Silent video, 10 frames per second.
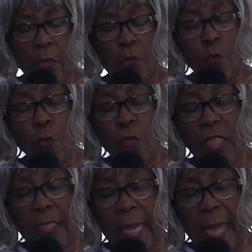to
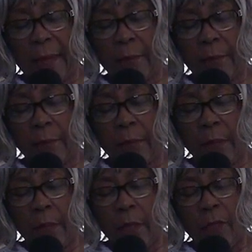recap,
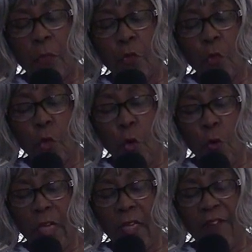the
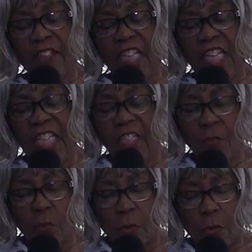glory of
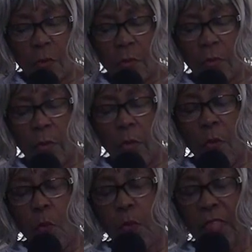Israel
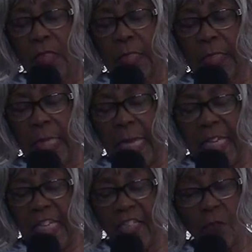was
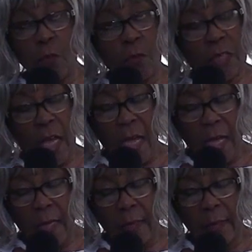Israel God,
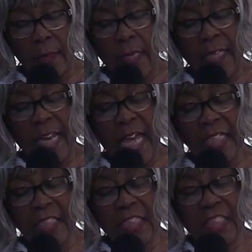
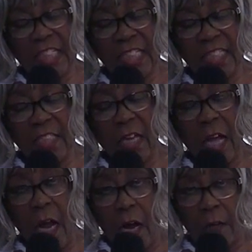not just the
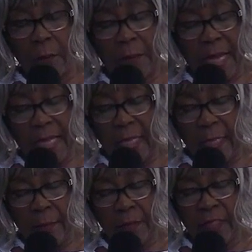ark by
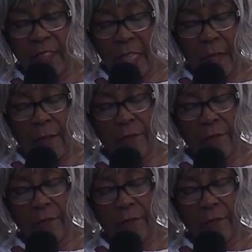himself.